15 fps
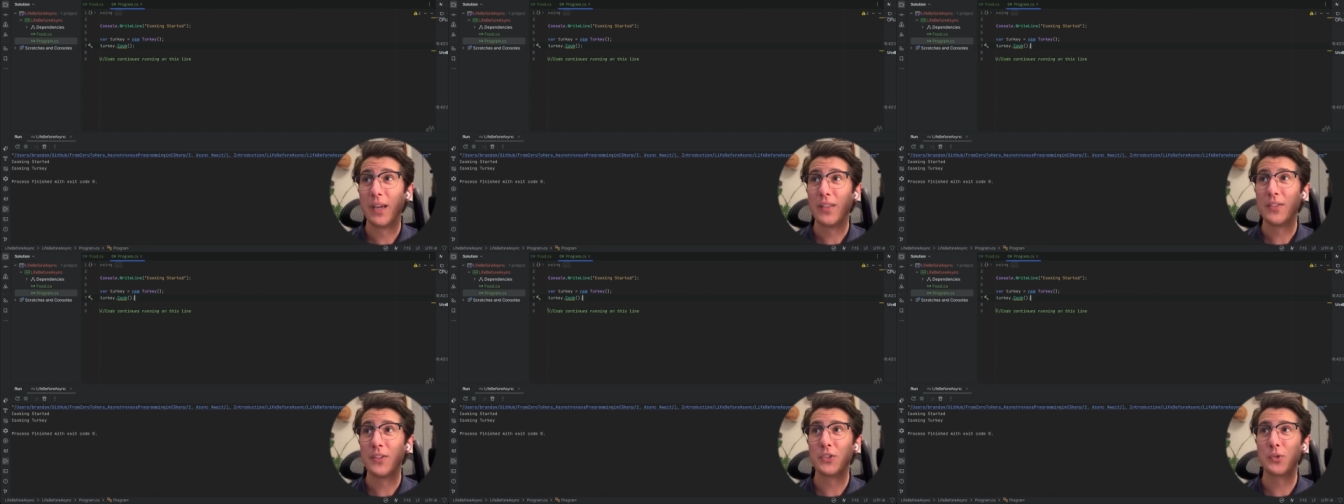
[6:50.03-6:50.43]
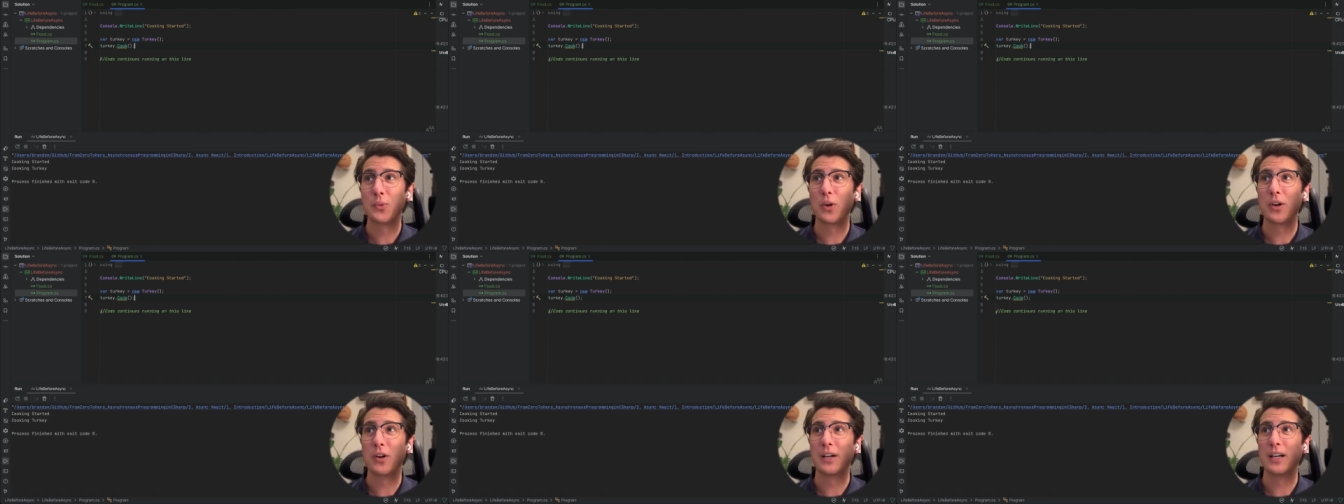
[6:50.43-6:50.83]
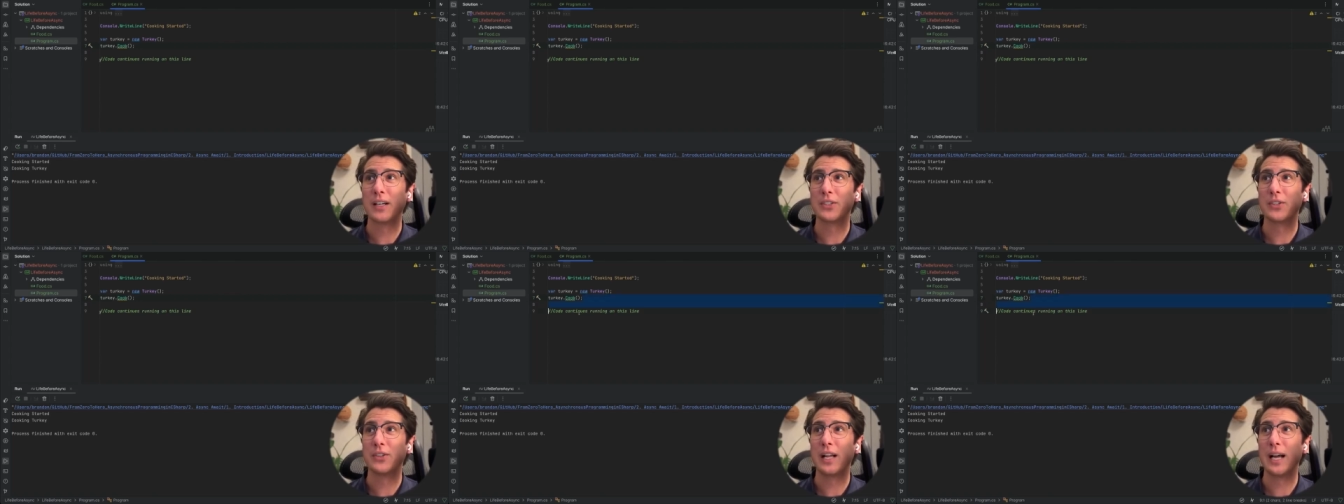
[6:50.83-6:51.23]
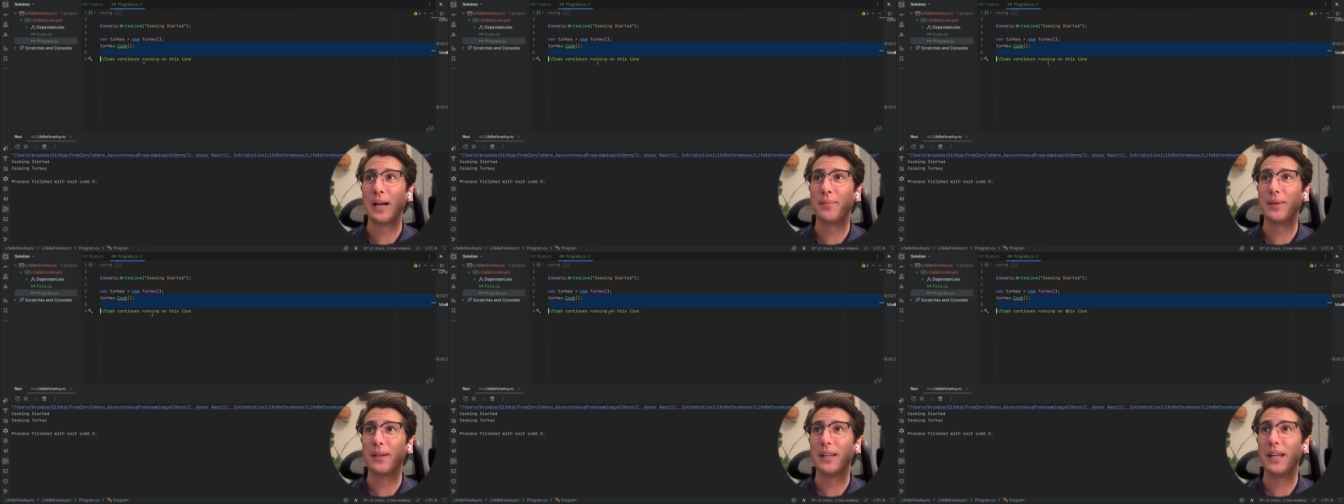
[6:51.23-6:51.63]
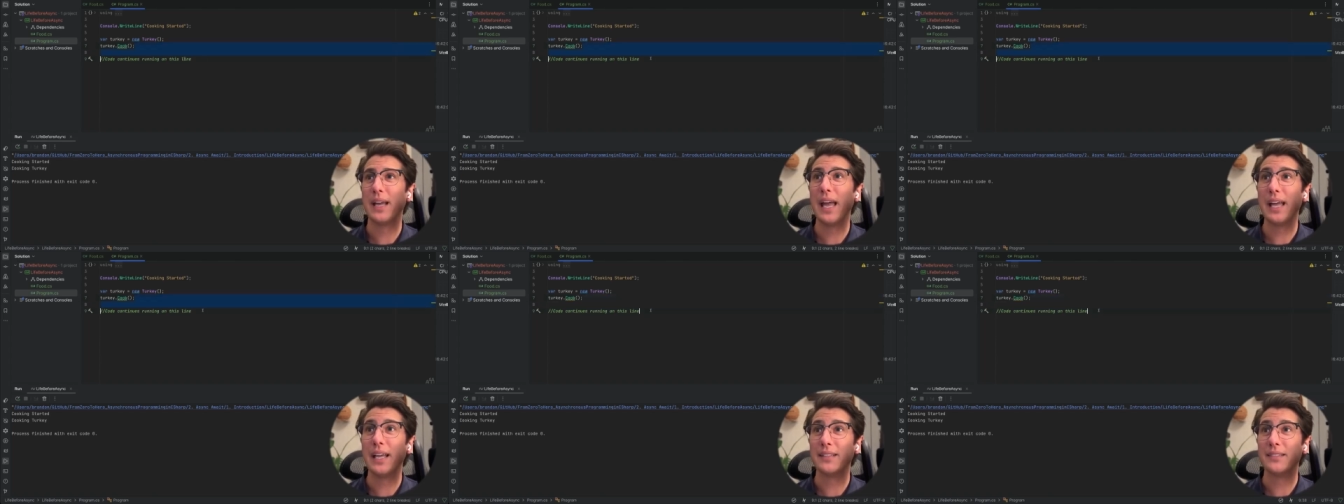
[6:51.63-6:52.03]
this is where our console app
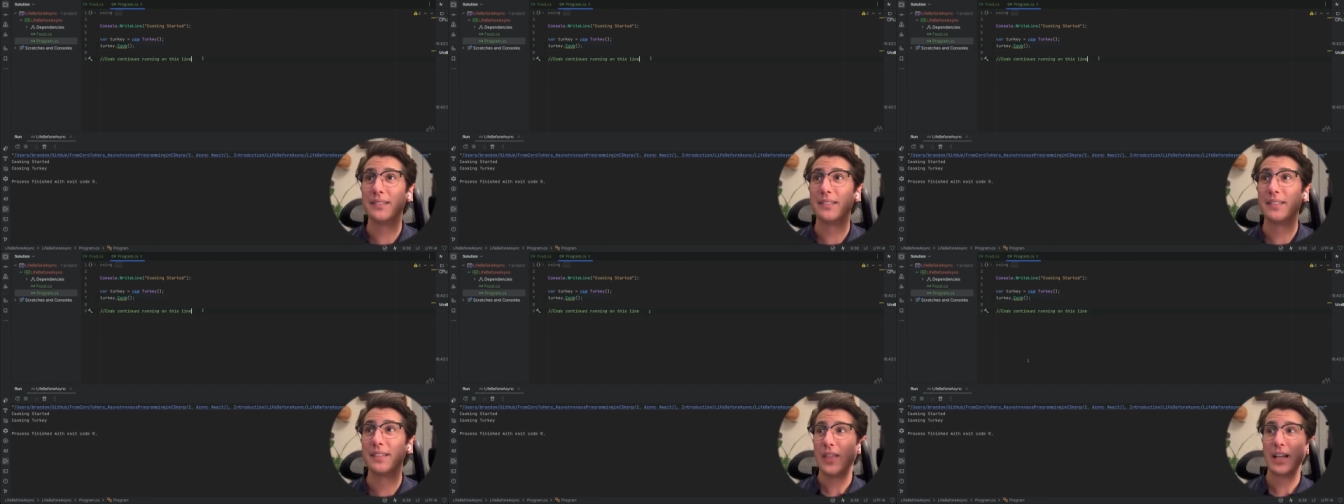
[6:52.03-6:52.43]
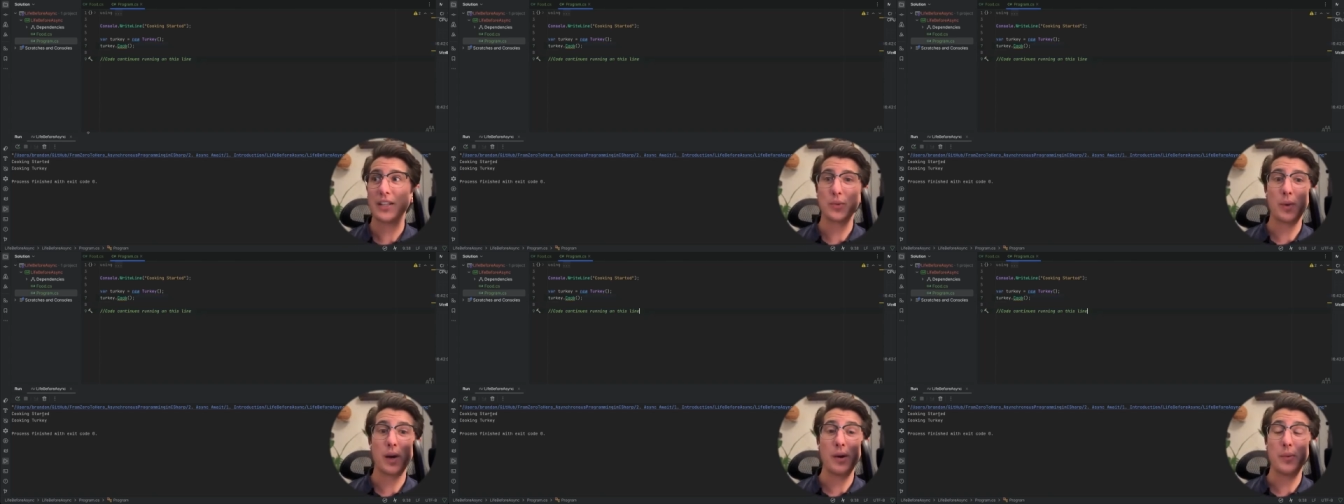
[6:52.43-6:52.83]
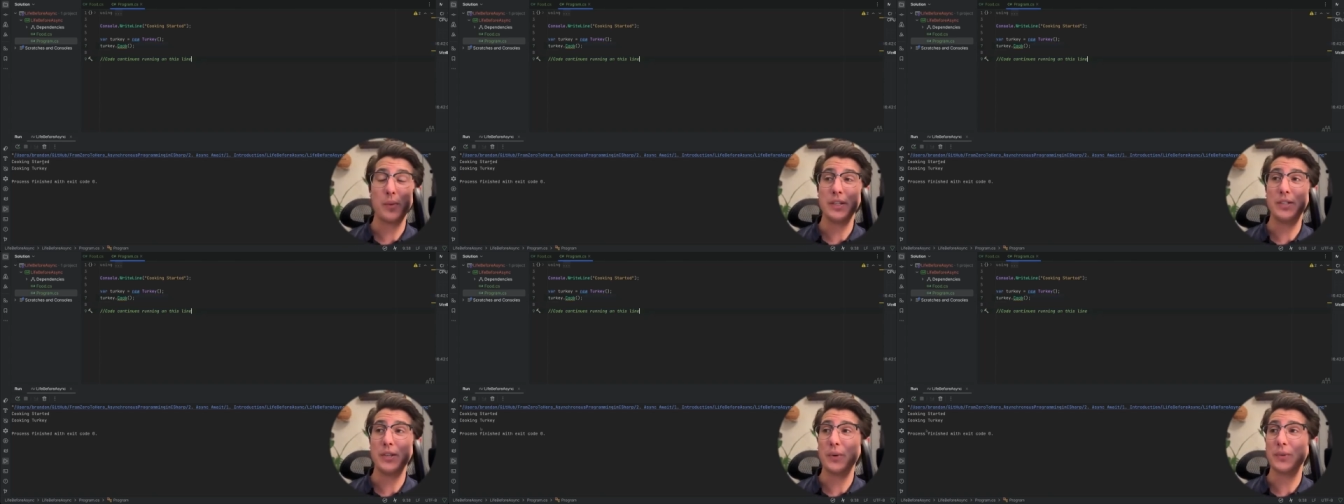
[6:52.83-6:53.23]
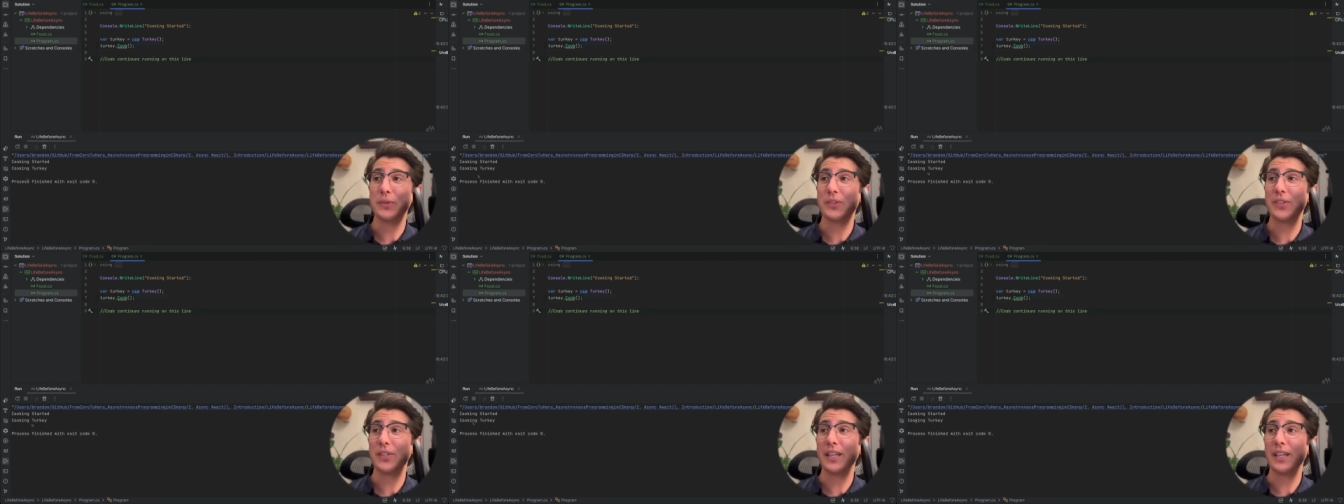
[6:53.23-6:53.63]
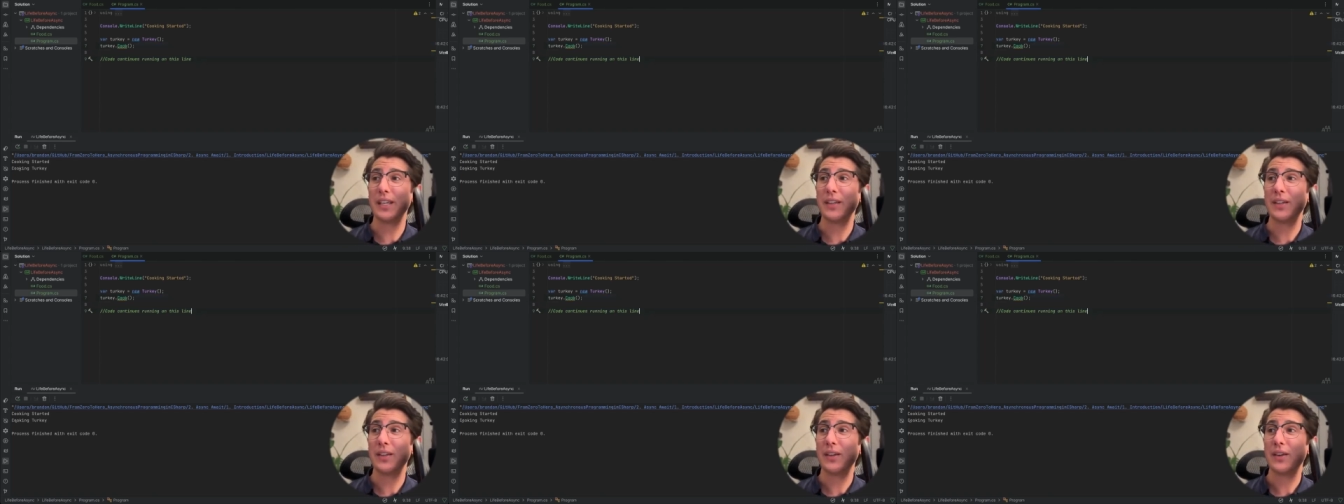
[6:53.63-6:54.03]
ends. That's why we don't see